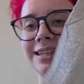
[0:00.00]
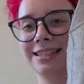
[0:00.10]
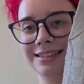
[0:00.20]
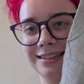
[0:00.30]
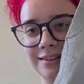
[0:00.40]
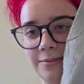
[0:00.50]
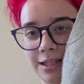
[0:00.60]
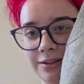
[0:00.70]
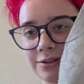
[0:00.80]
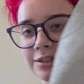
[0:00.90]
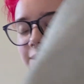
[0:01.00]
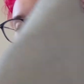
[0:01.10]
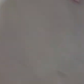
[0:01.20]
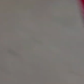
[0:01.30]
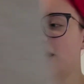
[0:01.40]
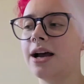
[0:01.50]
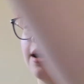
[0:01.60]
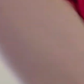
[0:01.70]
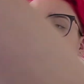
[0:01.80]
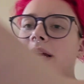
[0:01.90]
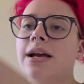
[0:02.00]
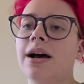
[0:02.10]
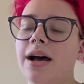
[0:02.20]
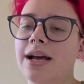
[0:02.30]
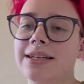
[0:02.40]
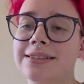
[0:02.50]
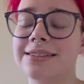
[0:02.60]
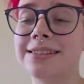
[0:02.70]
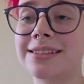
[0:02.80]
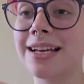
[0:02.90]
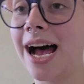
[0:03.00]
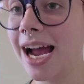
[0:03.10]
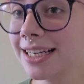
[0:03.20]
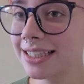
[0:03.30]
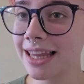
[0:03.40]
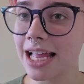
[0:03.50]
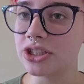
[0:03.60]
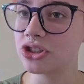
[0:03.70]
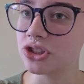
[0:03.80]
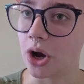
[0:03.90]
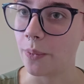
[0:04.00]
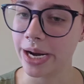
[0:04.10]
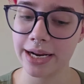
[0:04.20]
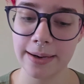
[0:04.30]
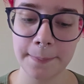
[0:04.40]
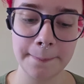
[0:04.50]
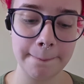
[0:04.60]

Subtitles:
one is a little bit looser because I did like sewing.